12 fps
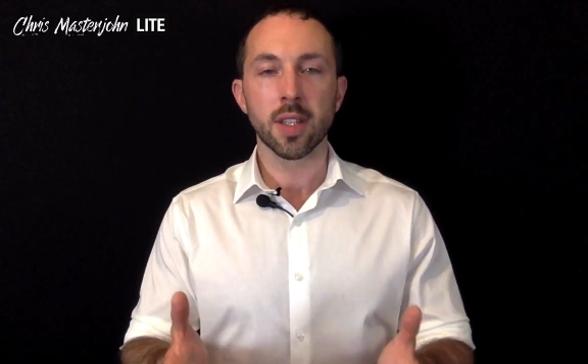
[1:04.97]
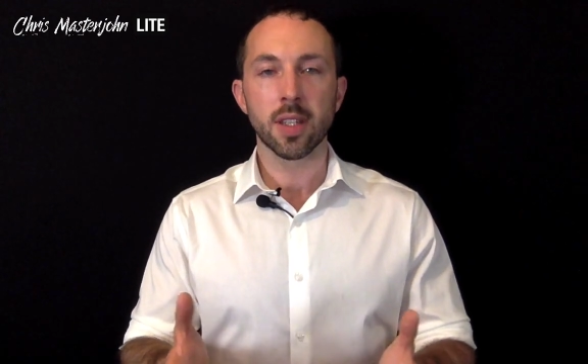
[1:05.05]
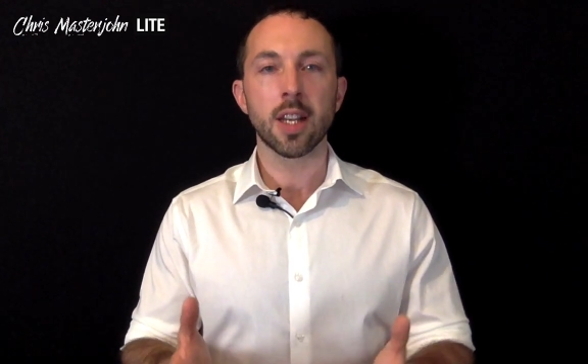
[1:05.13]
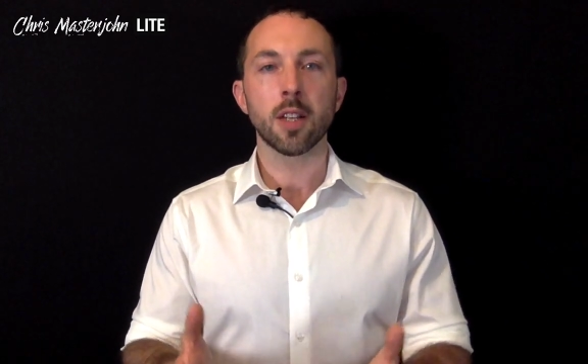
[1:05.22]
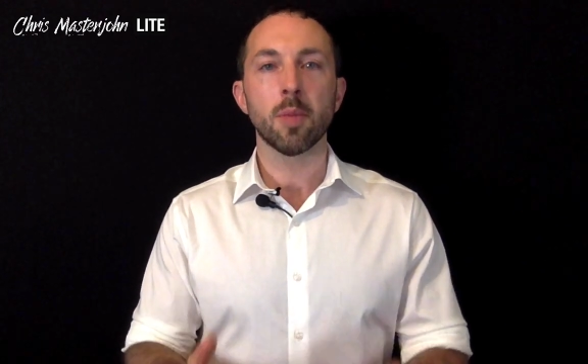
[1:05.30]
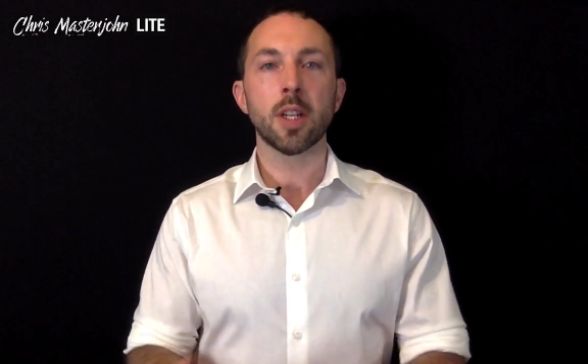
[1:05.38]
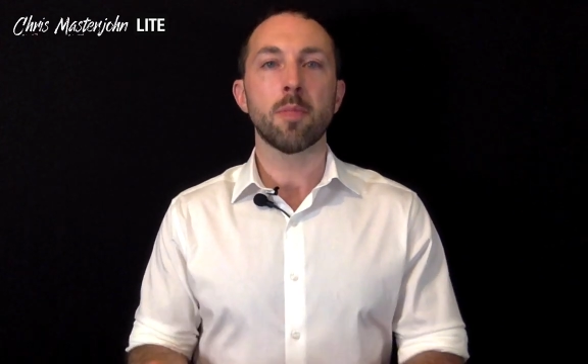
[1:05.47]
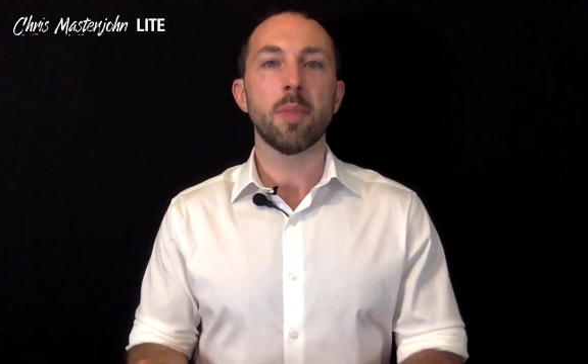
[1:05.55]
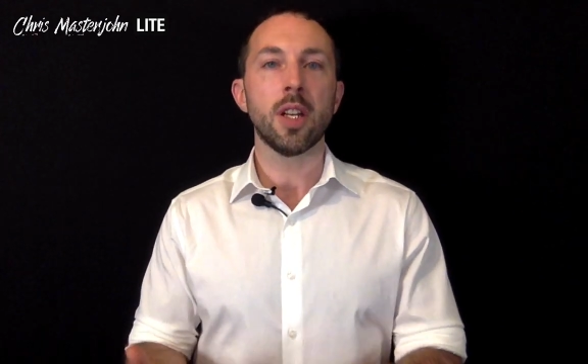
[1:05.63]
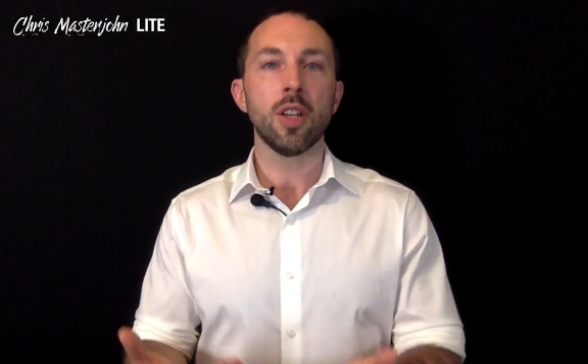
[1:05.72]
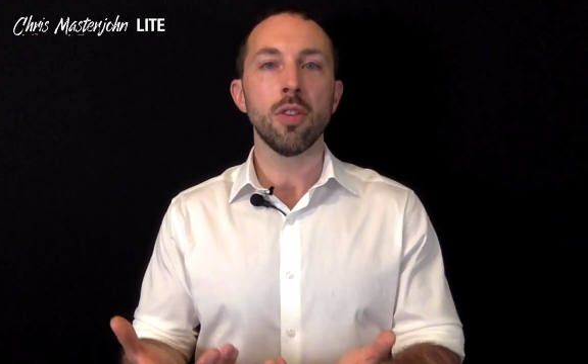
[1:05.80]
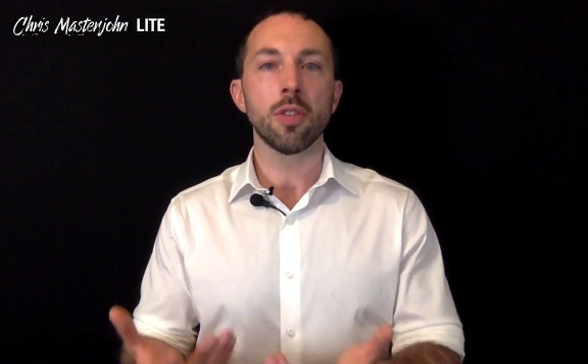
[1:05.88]
instinct might
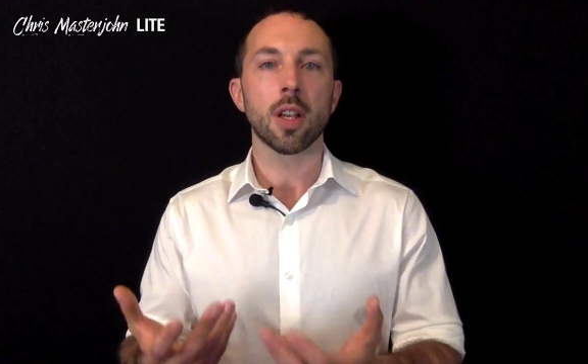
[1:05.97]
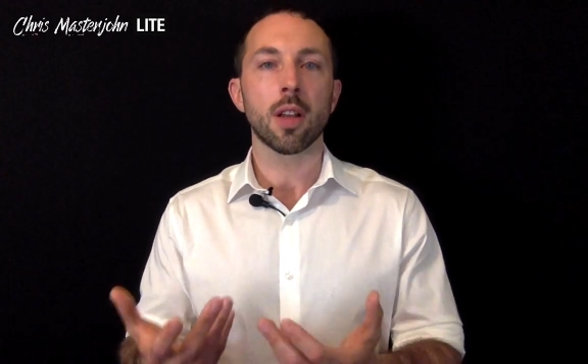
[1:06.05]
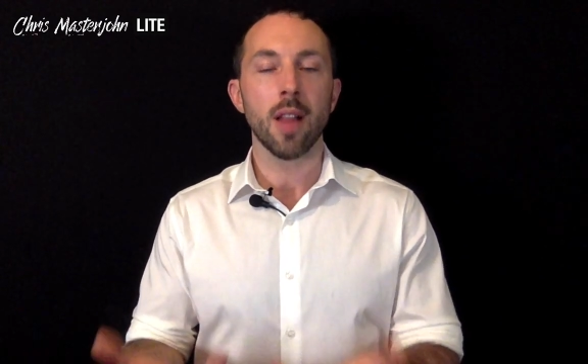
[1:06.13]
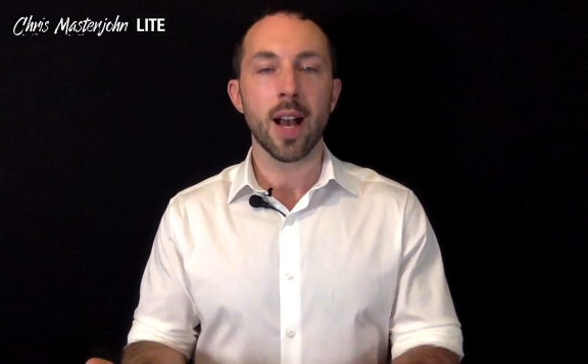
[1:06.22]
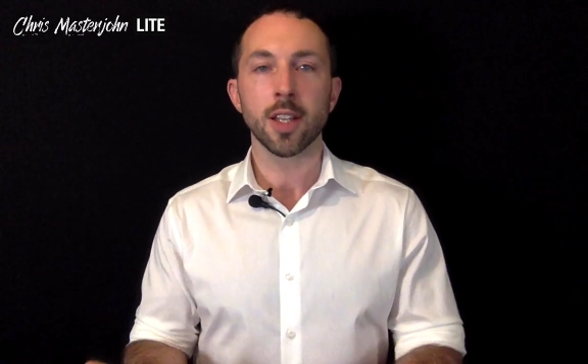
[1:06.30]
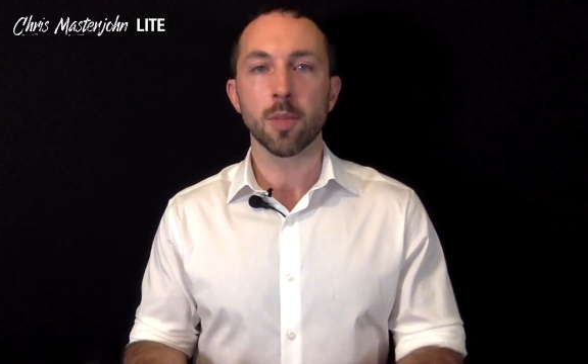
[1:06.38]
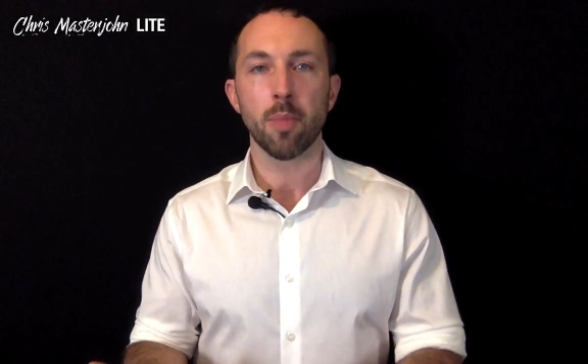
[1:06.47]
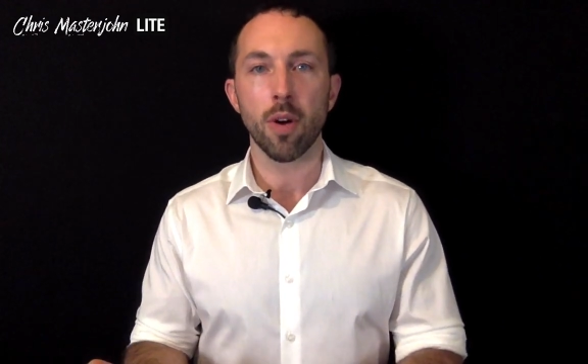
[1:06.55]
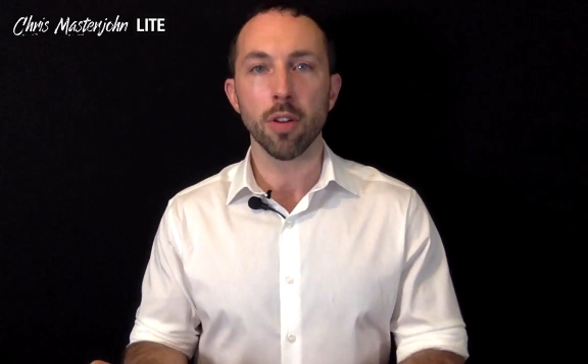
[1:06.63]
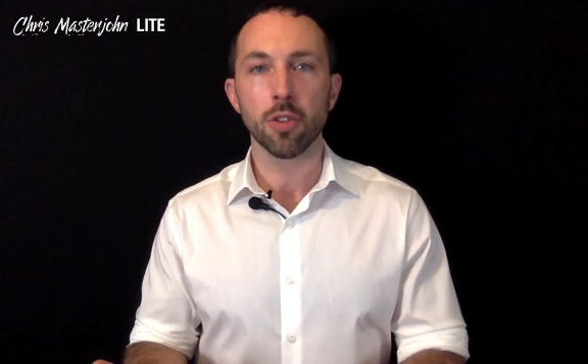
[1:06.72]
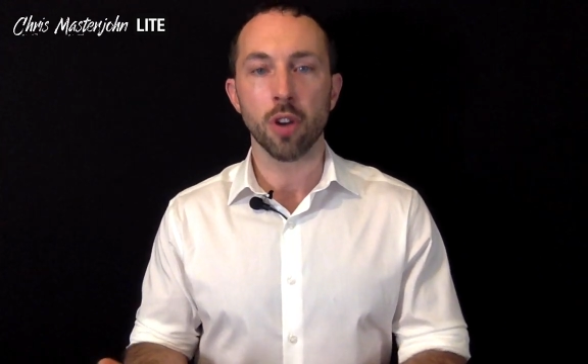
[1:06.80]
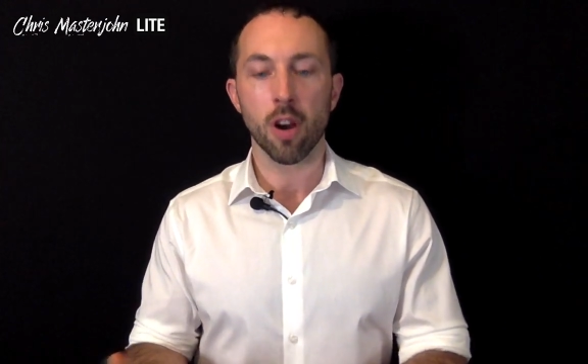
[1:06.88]
be to use a glass
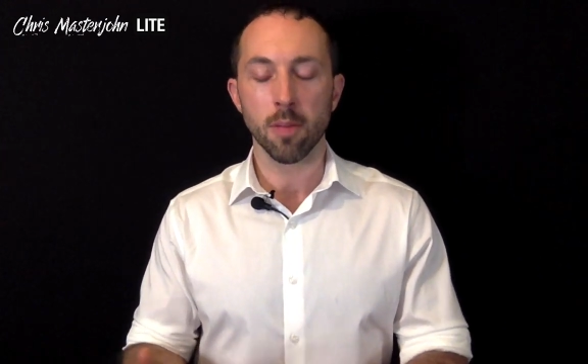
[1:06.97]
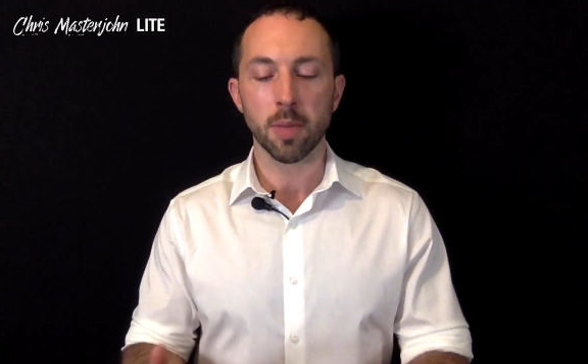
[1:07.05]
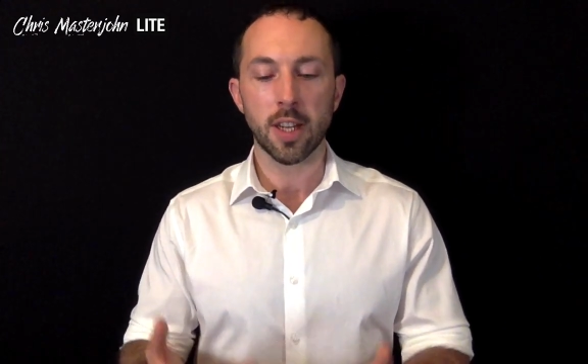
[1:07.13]
ball jar,